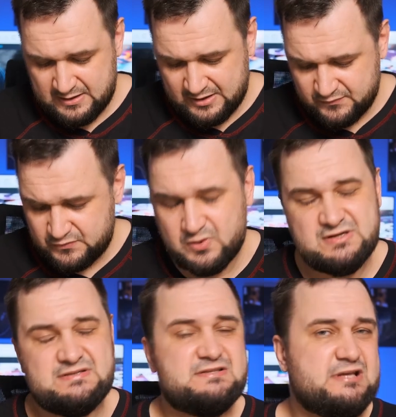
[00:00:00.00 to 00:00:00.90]
And of
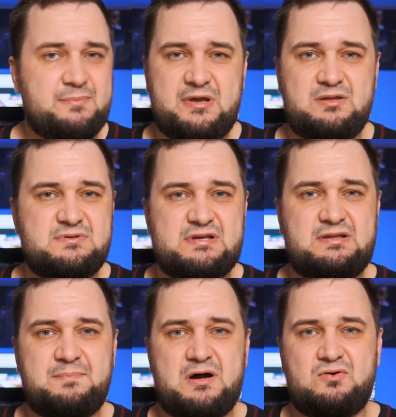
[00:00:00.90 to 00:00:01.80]
course the same can be
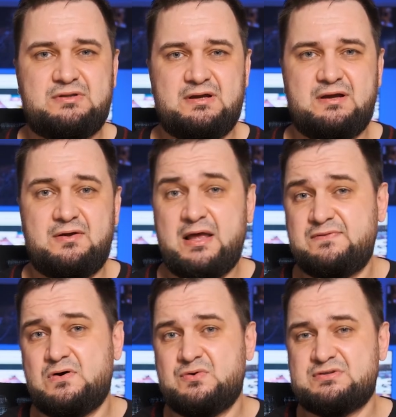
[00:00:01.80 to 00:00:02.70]
said about
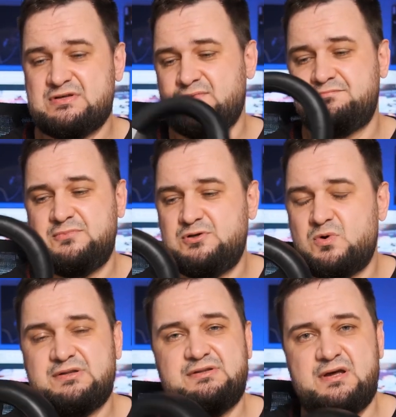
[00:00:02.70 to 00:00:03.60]
headphones, so you
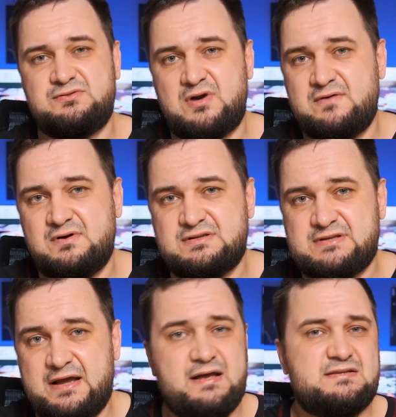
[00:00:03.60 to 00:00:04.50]
want the
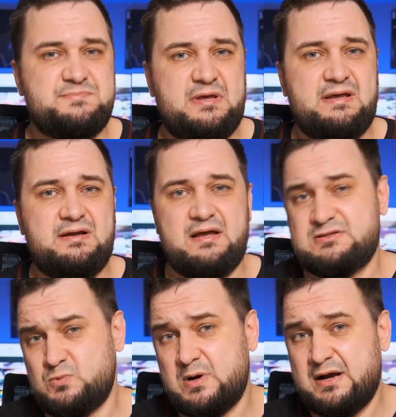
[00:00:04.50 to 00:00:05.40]
drivers as big,
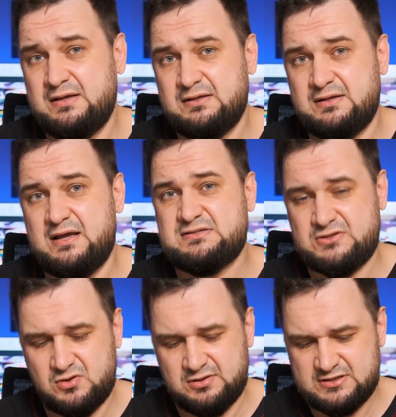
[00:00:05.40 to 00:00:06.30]
as wide and as
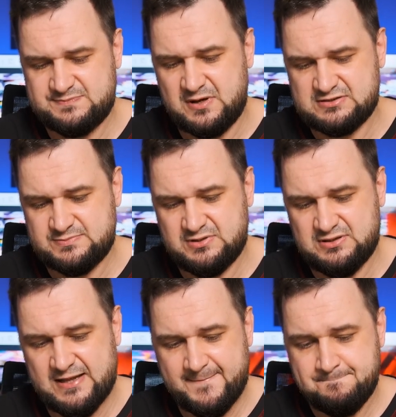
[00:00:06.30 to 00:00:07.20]
tall as
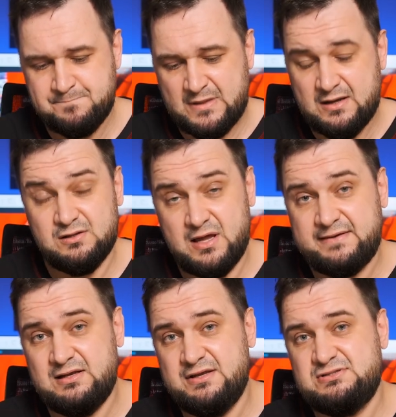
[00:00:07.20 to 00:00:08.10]
possible.
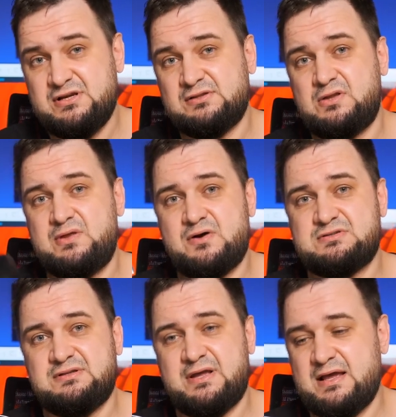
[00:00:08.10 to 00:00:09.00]
Luckily,
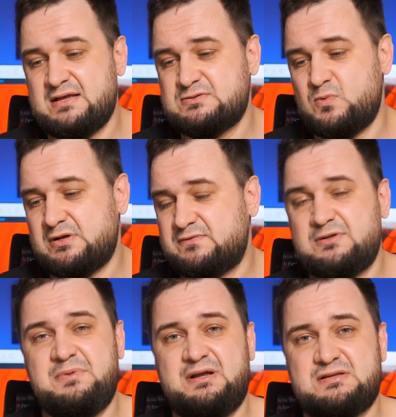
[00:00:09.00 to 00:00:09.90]
GL2000 has one of the
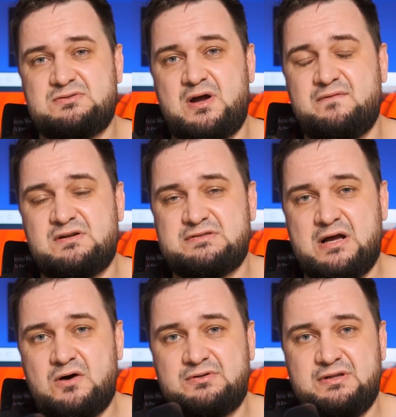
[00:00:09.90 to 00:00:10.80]
biggest drivers
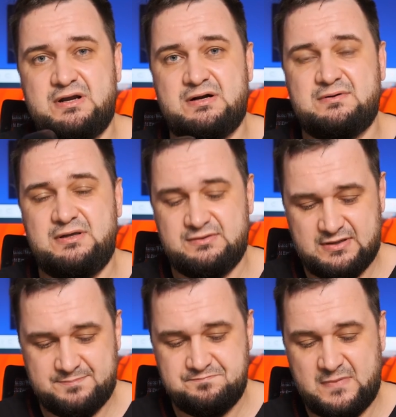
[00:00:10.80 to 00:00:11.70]
out there in
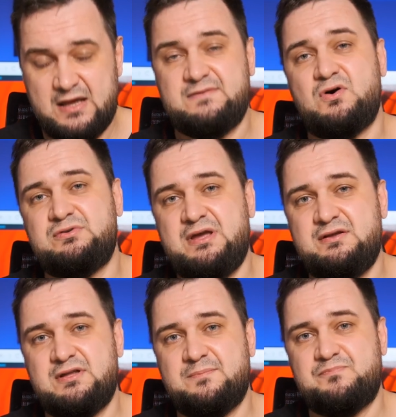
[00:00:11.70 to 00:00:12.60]
the headphone
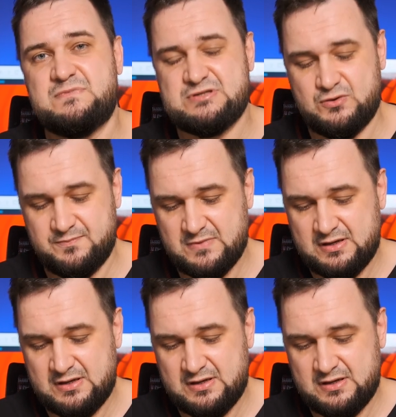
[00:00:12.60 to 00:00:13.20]
kingdom, so